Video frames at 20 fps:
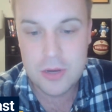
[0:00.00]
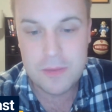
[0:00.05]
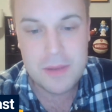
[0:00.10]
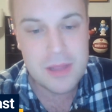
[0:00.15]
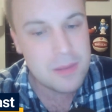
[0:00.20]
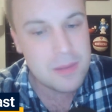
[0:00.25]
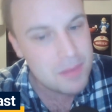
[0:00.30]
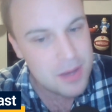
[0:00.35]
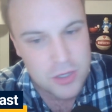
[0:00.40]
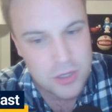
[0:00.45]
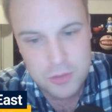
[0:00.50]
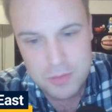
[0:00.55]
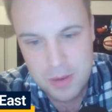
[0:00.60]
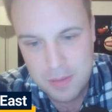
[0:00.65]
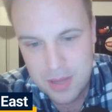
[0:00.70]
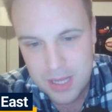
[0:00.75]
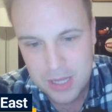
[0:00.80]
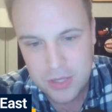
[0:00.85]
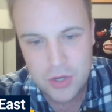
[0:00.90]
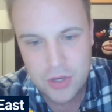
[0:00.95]
But the Pacers,
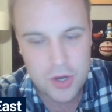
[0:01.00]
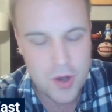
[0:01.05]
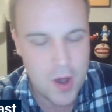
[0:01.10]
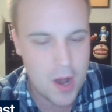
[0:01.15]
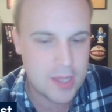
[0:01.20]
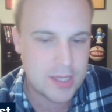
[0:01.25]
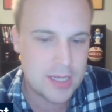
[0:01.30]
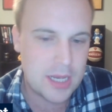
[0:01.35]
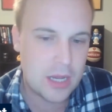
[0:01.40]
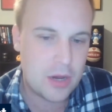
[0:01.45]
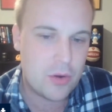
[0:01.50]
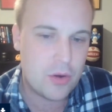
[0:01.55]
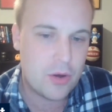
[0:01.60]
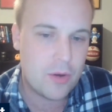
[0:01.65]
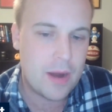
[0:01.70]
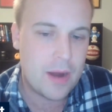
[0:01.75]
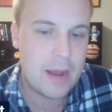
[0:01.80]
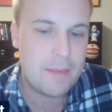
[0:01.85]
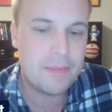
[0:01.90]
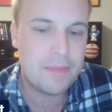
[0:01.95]
maybe they can turn around the second quarter,
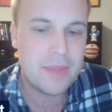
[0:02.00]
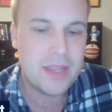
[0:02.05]
right?